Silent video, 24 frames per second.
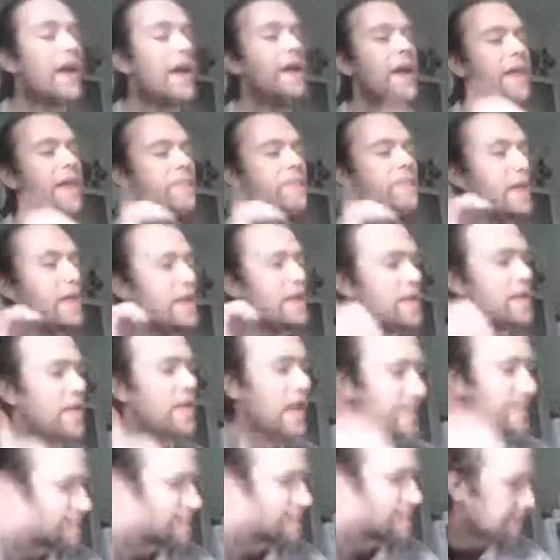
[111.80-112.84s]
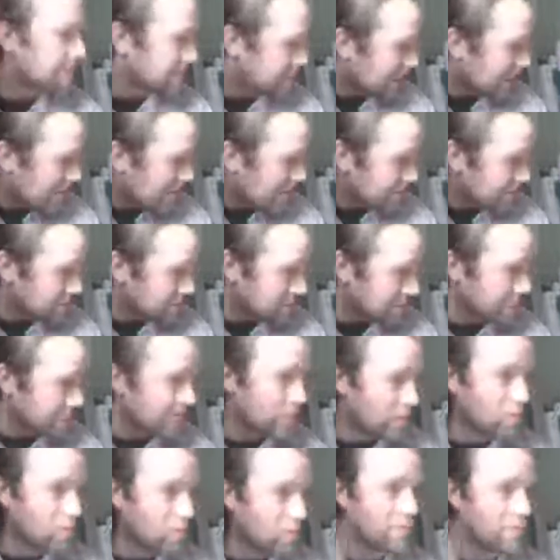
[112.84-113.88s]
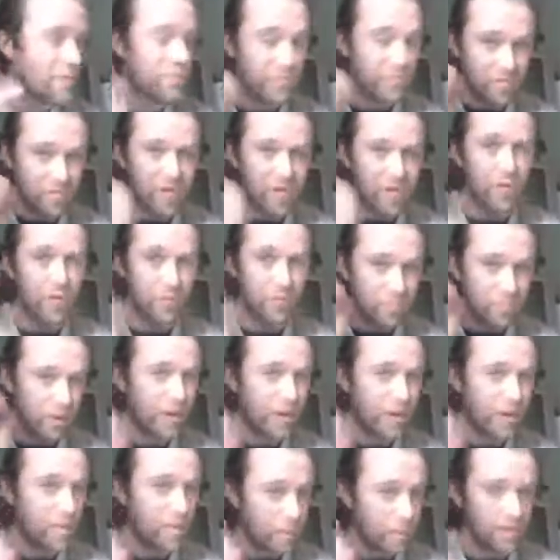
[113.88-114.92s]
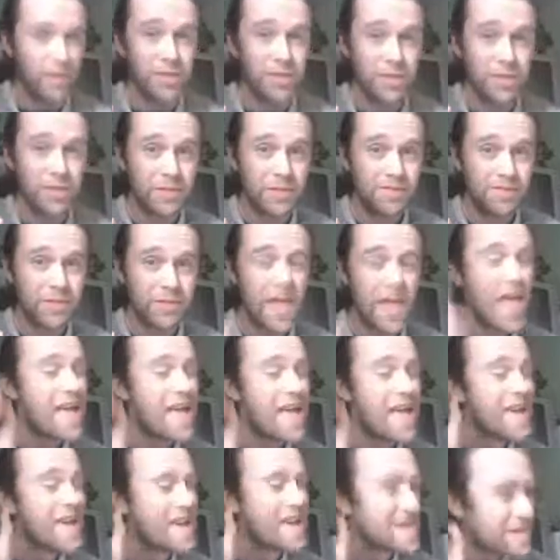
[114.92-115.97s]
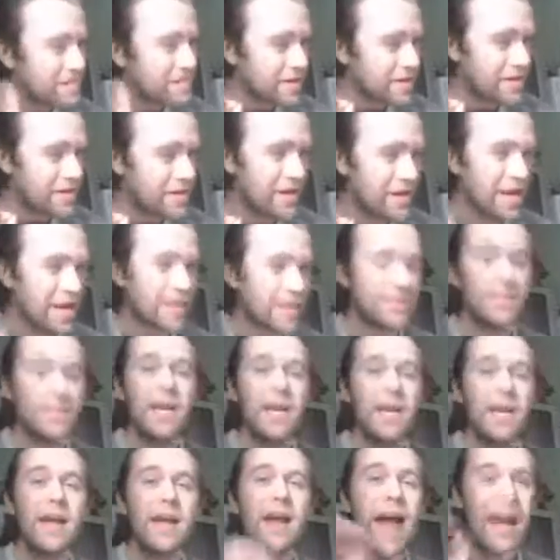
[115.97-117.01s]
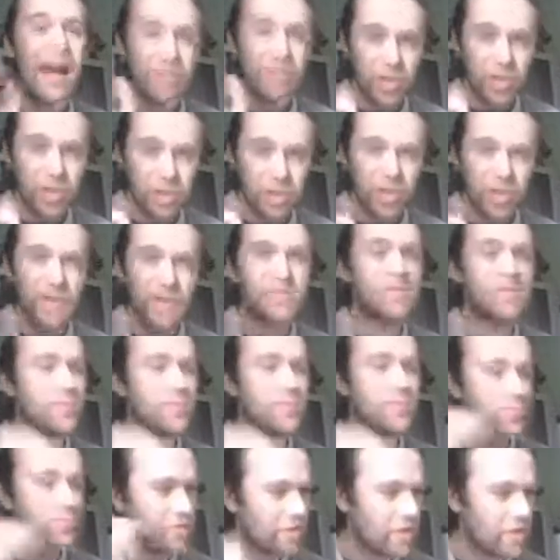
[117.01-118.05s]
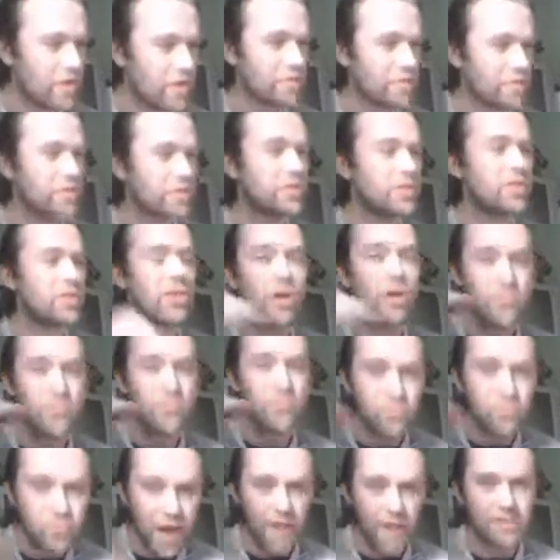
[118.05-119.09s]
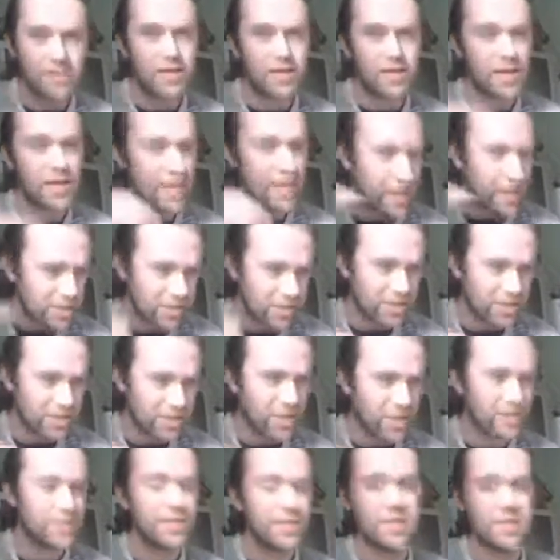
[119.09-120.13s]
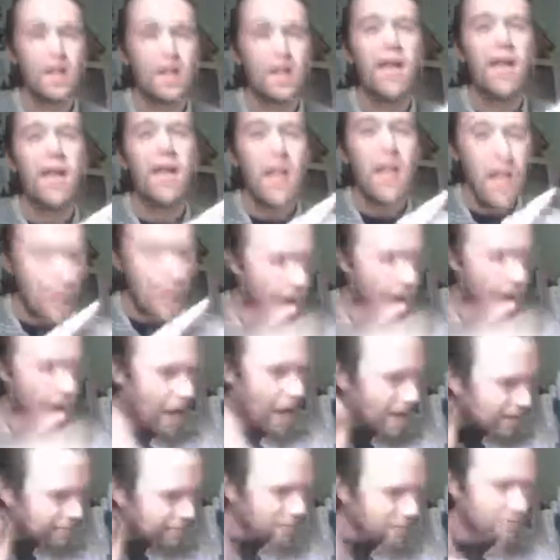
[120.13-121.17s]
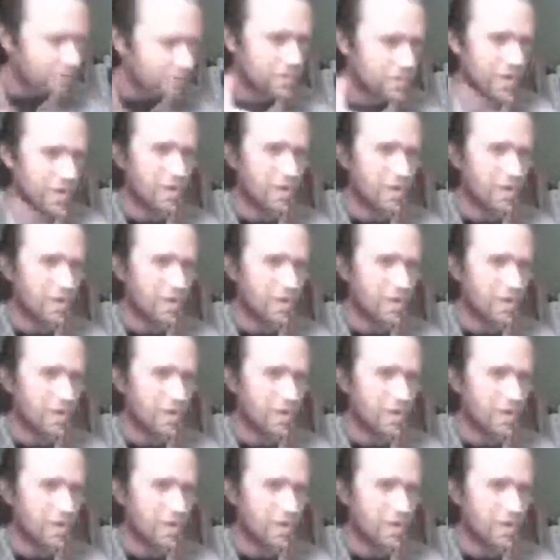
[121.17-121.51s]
and I have less doubt that it will be provoked by the police, even less. Agitated, provoked, directly incited, I have no